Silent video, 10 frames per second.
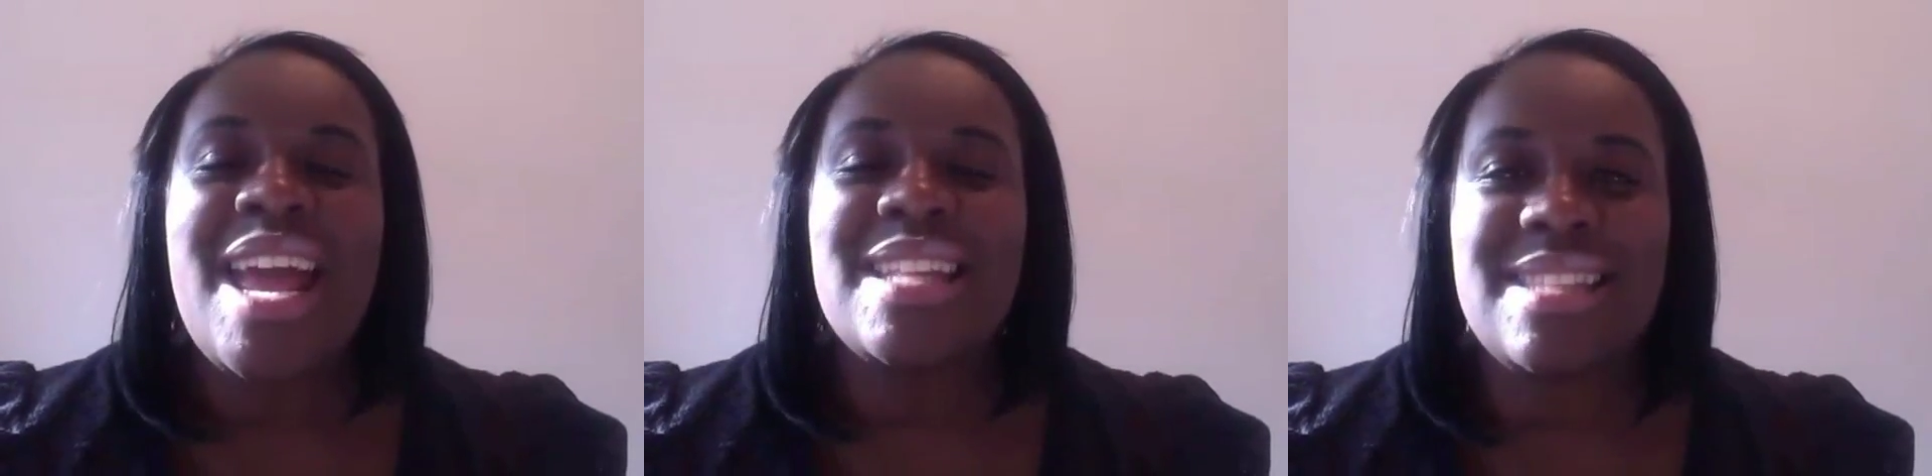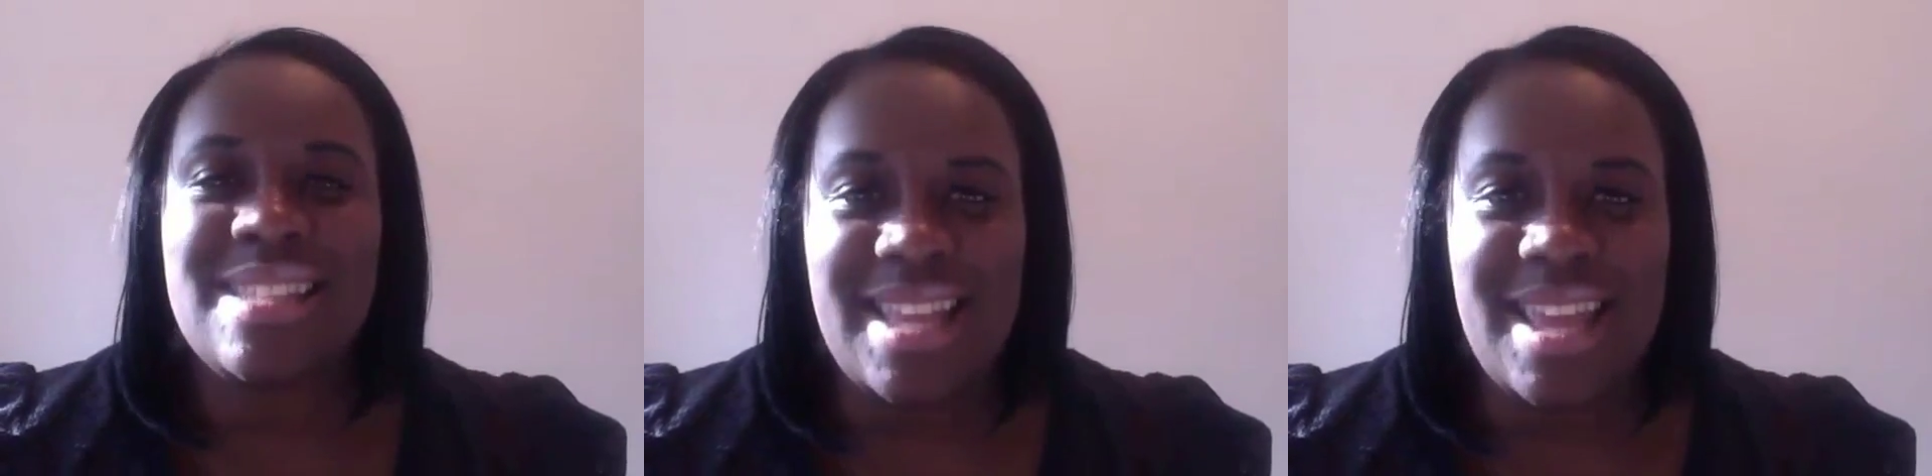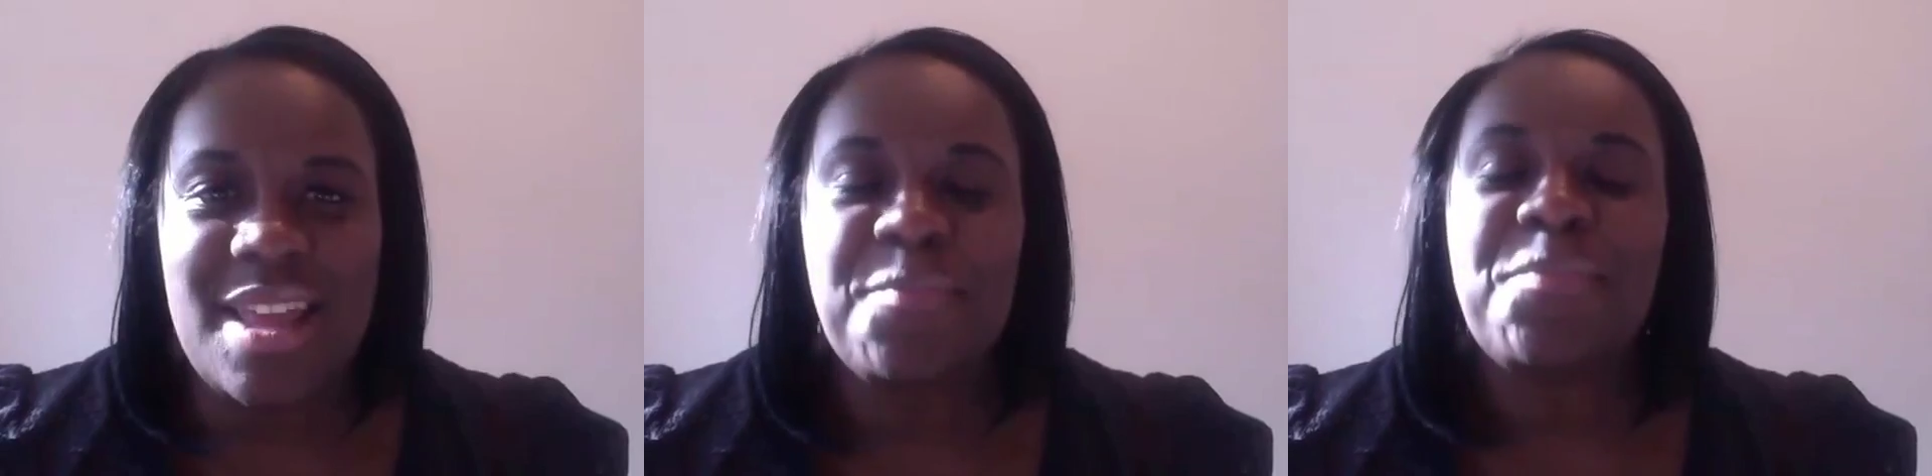and
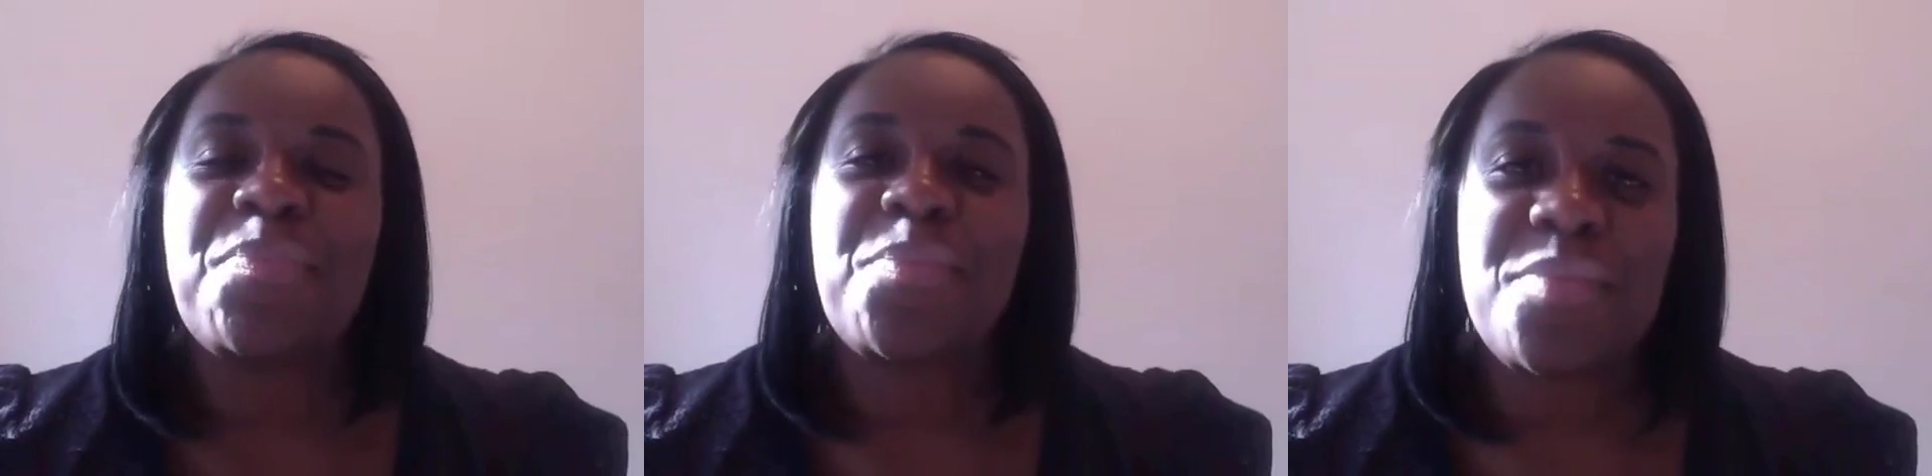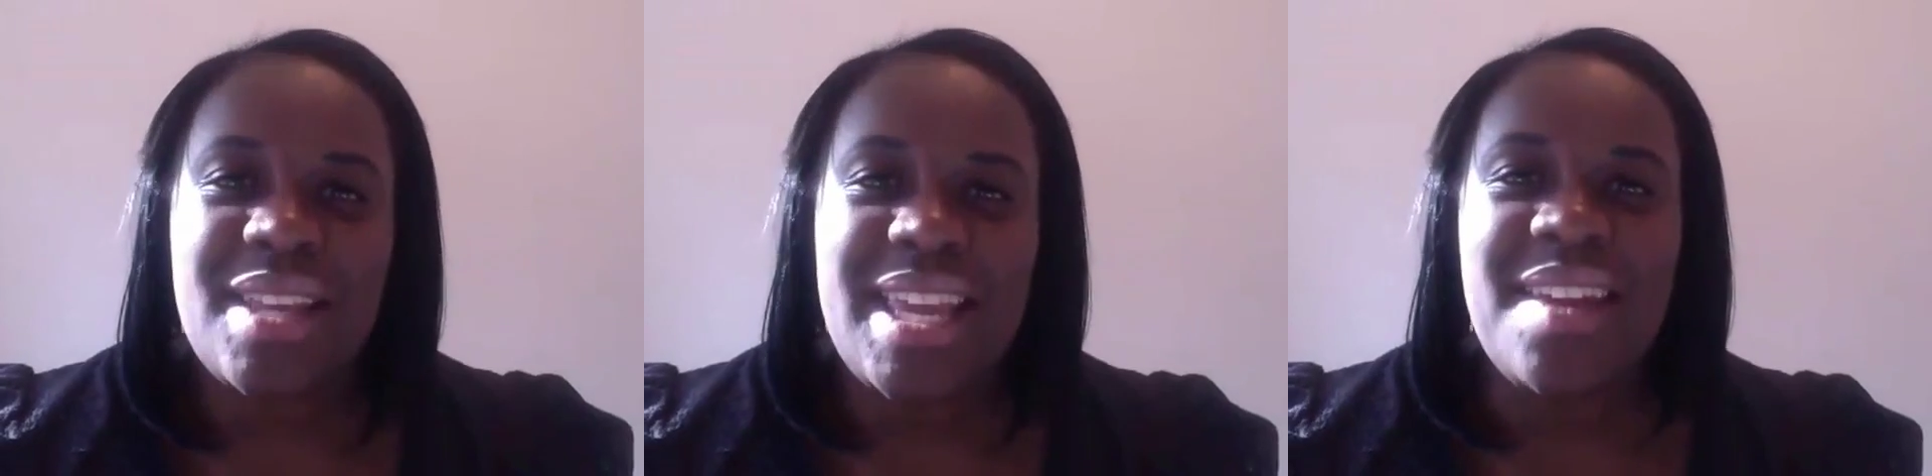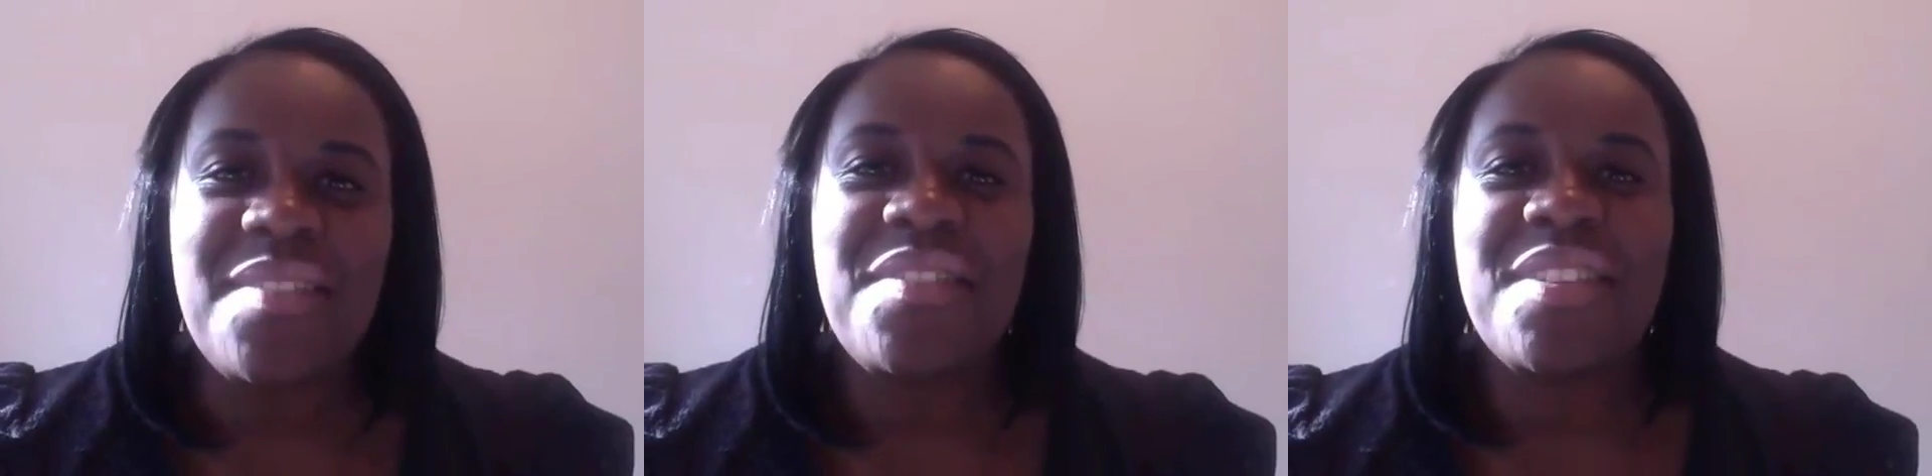see
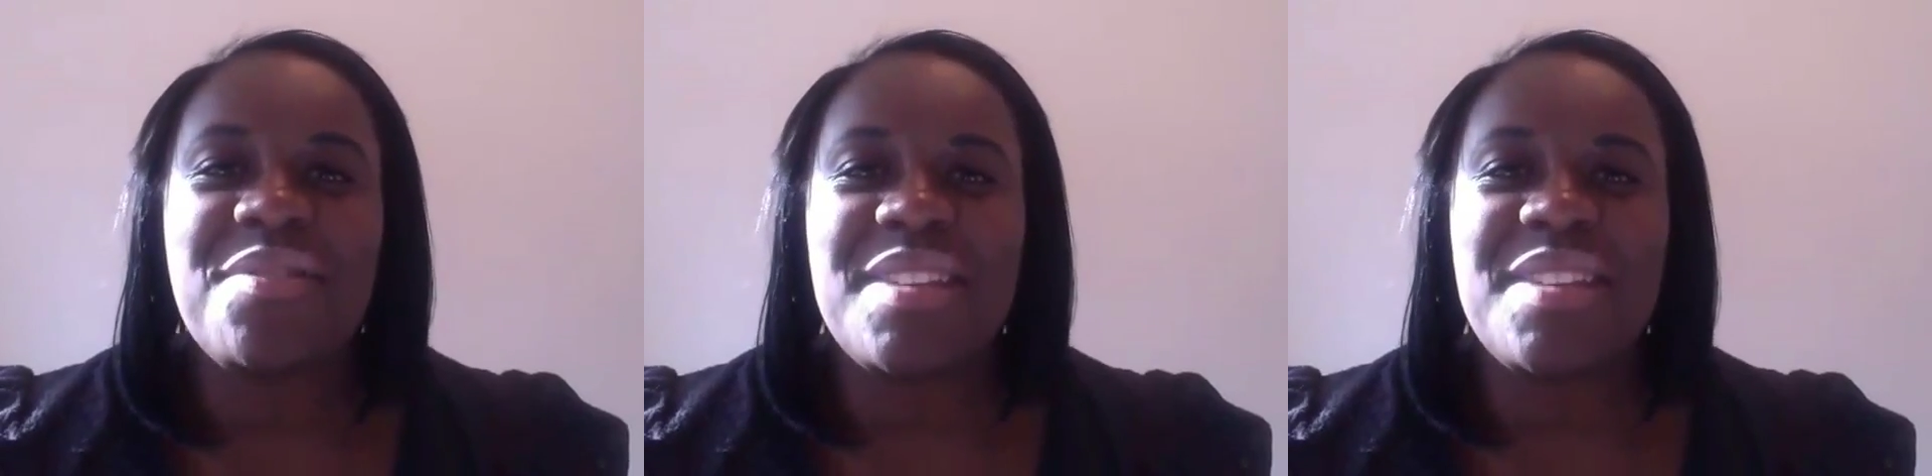if,